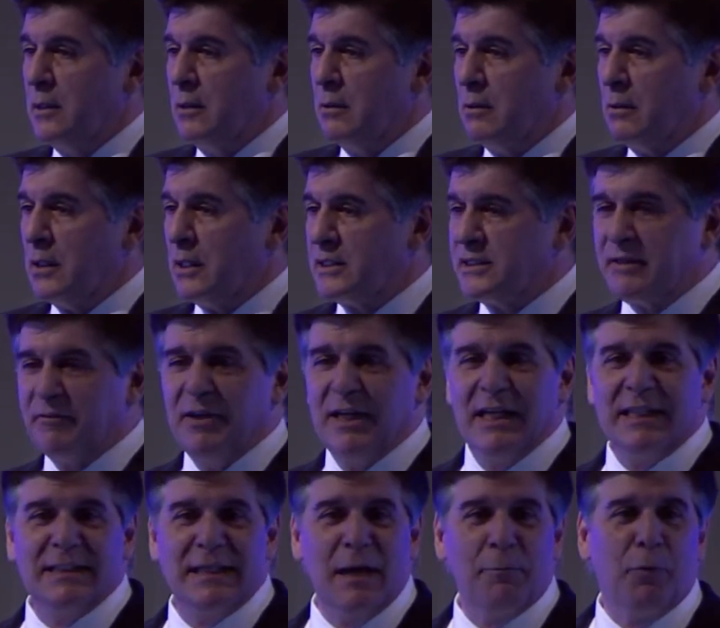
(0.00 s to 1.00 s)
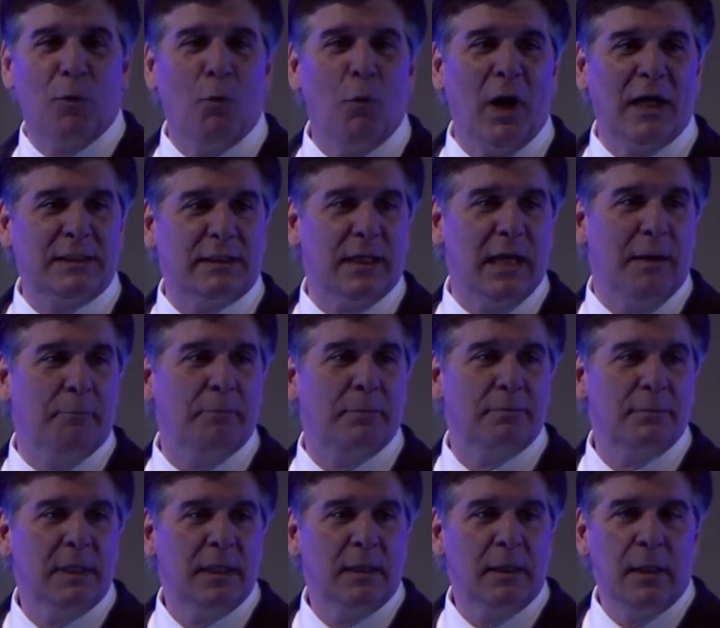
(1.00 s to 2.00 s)
Well, let's give you an example of WhatsApp.
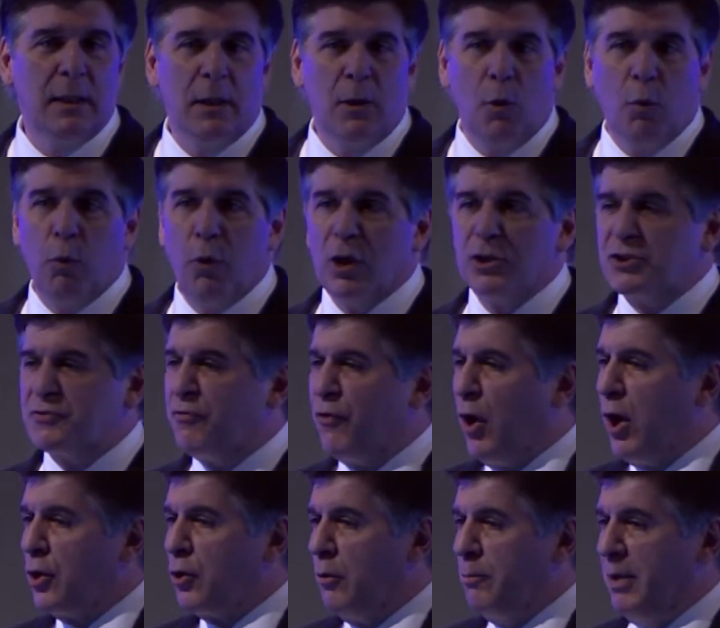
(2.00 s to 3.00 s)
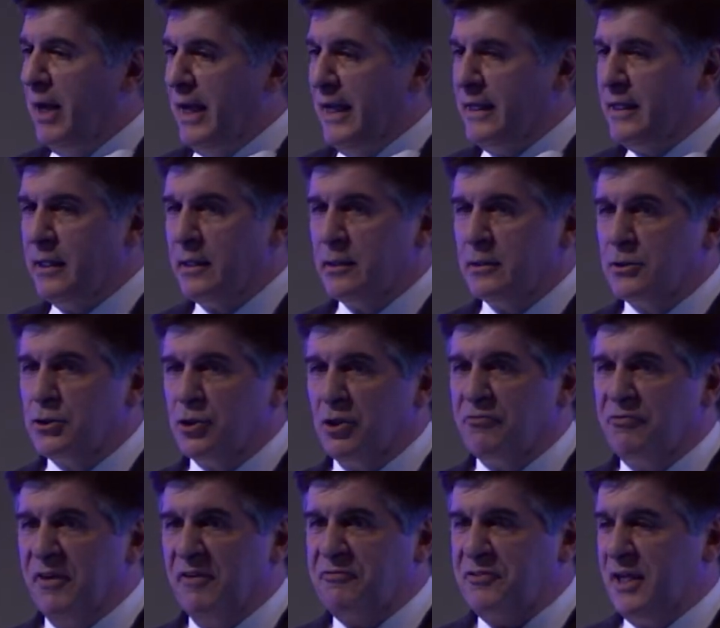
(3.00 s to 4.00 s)
Wells Fargo Bank took
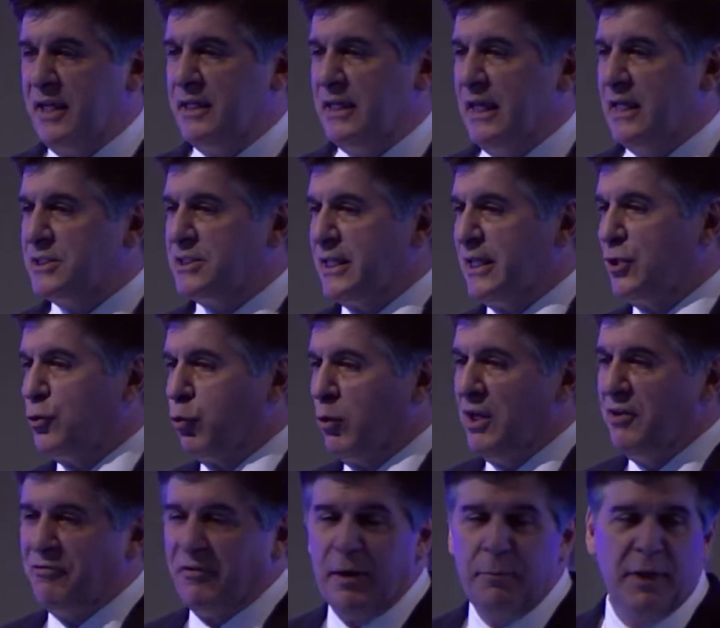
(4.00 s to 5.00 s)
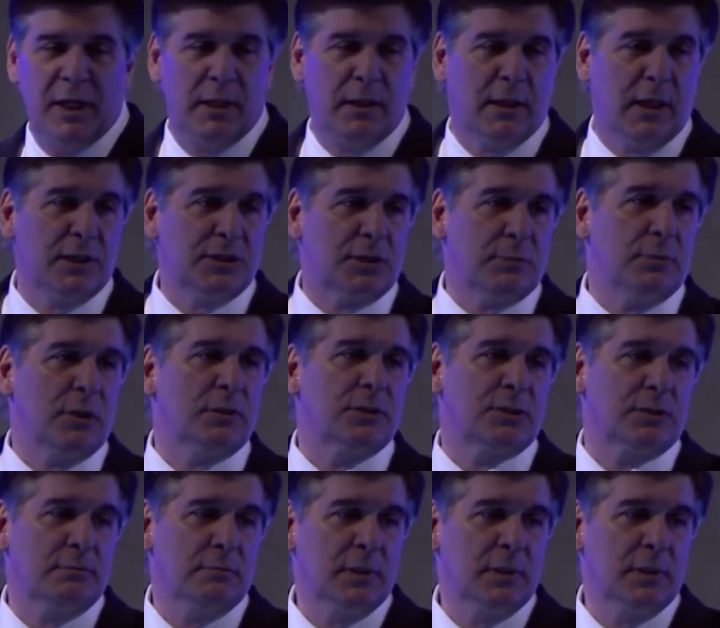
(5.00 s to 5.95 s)
15 years to get 25 million customers.